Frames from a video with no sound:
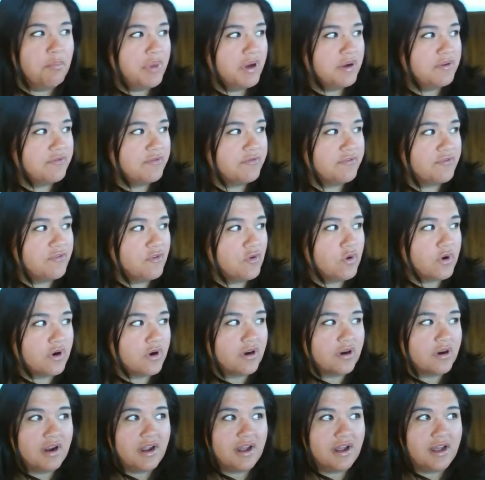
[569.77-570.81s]
But
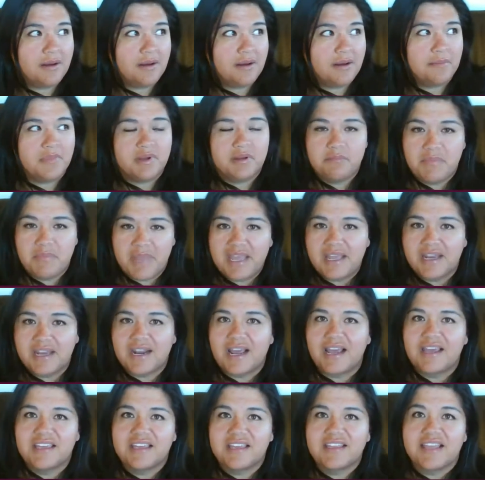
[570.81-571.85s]
for
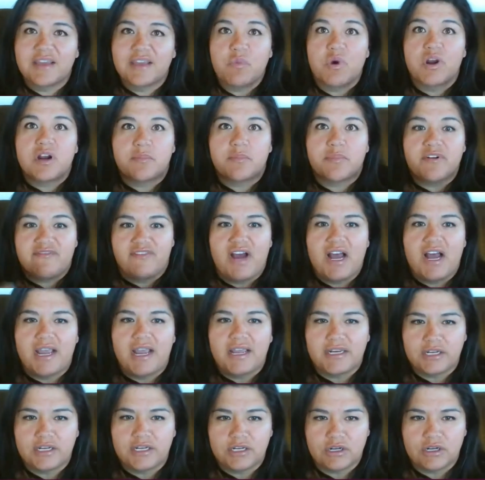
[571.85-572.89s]
men, I think they want to
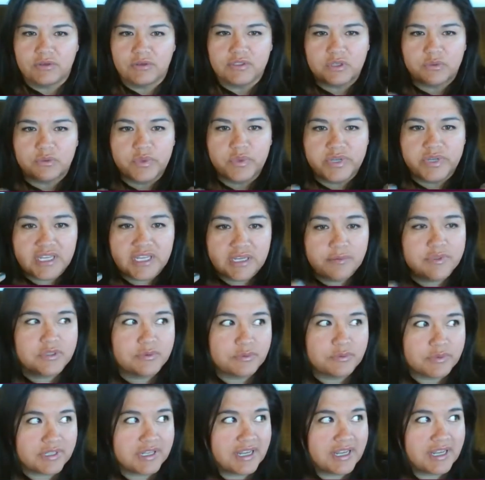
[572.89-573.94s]
provide, so he
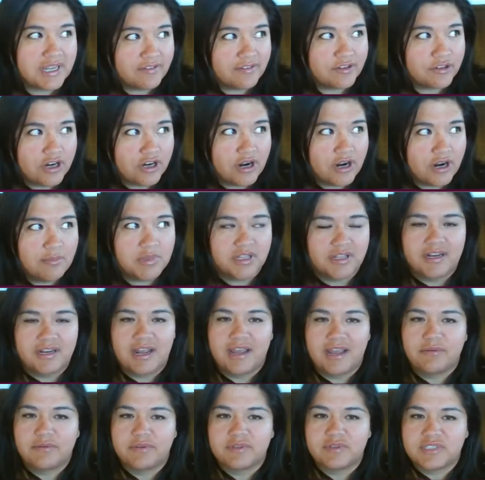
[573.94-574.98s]
was really having trouble,
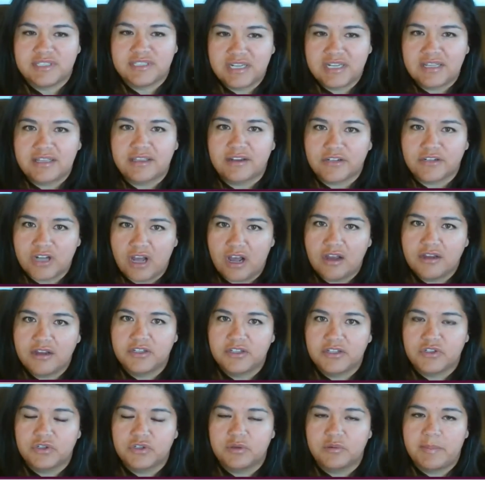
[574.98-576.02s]
and I was sitting there
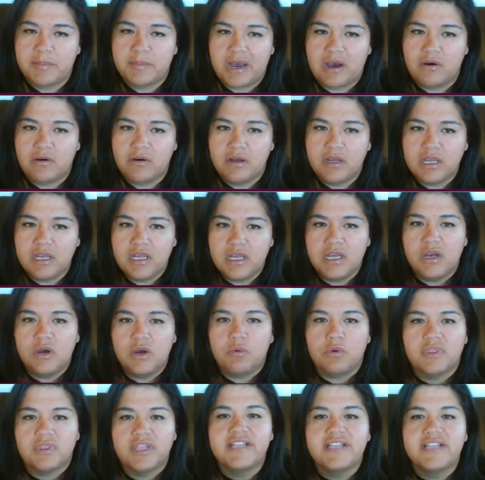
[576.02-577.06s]
talking to him about,
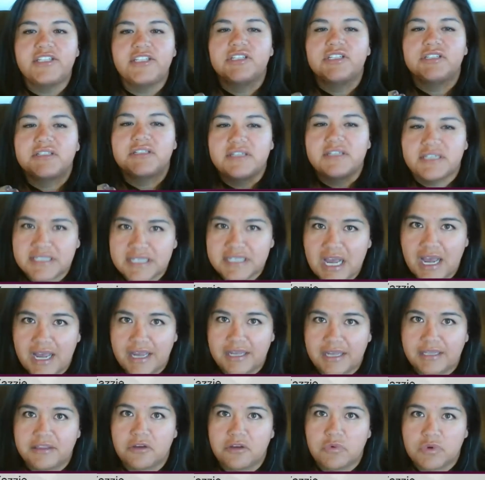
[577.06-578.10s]
well, let's just
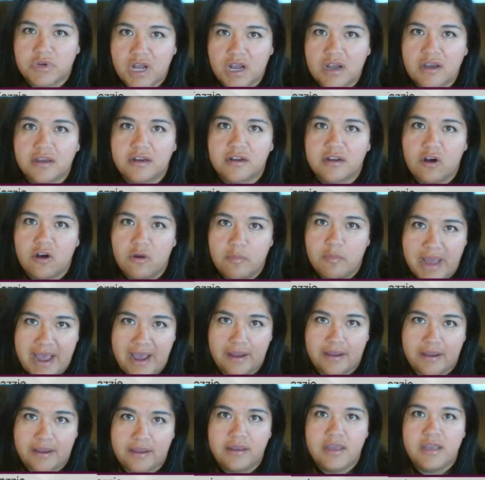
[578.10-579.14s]
decide that we're not going to go
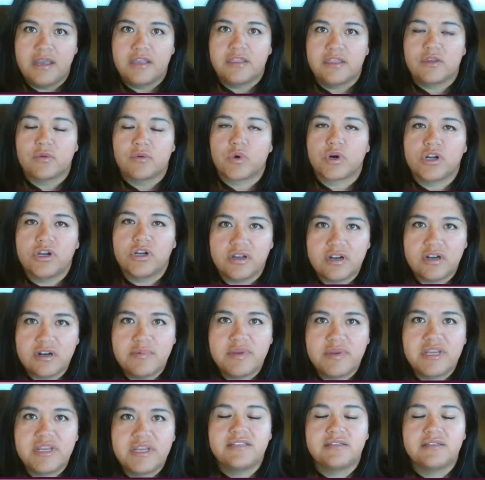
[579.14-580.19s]
back, that we're going to
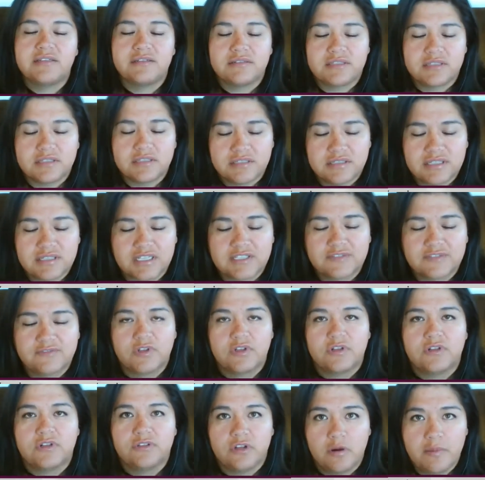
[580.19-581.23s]
be
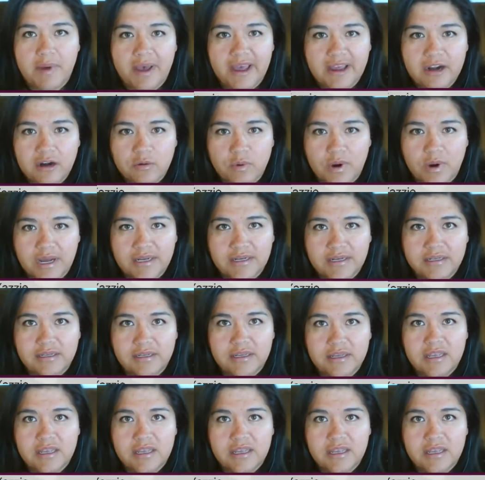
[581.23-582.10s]
successful no matter what,